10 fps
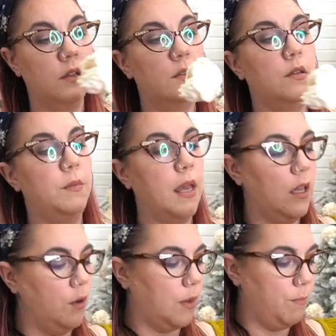So I'm not
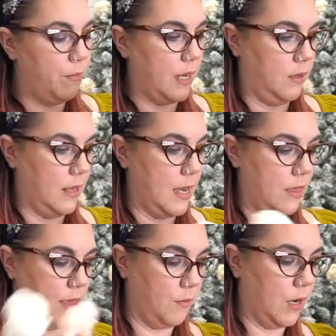gonna rebundle
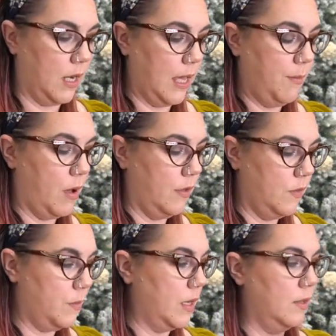anything. We're gonna keep all of
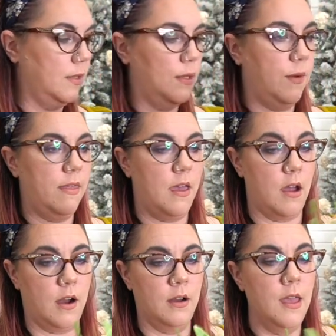the bundles the way they
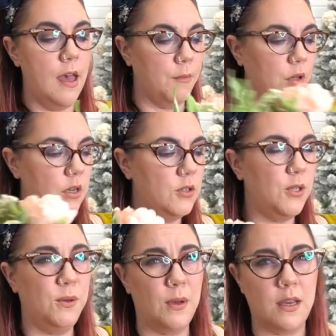are. I'm gonna need
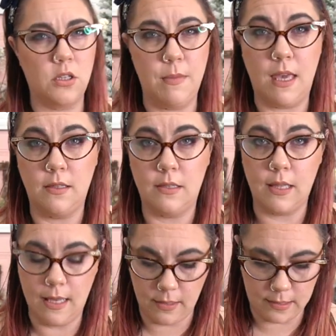to actually make a
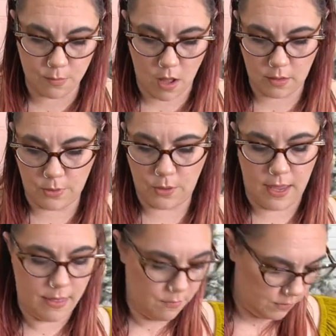slightly smaller
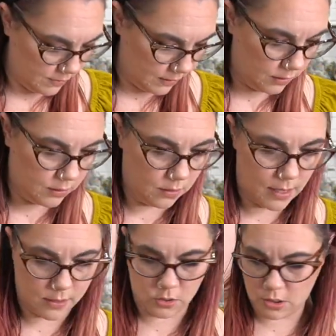bouquet. That one was a little
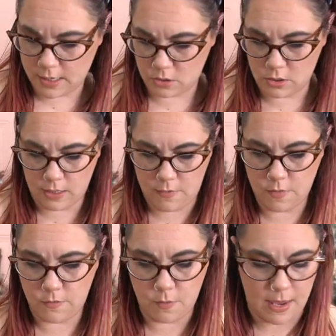extra extra,
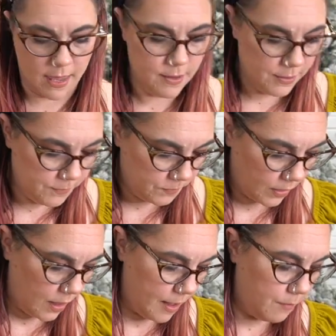even for me.
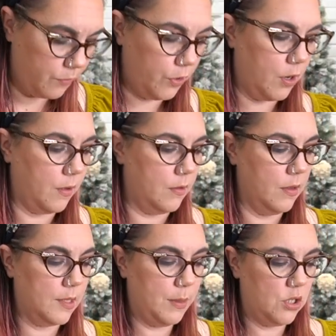um, for a,
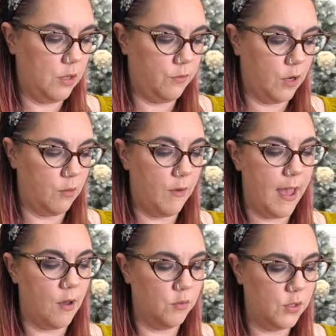especially for a
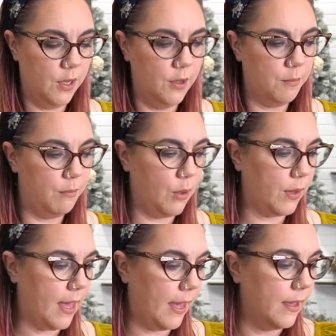round
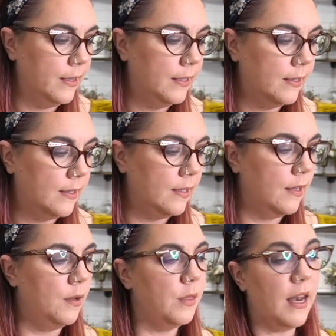bouquet.
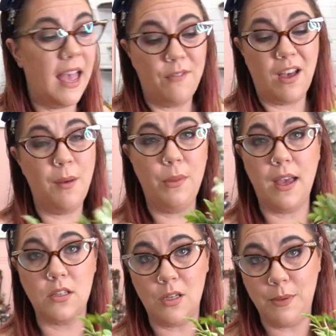Then I have a couple extra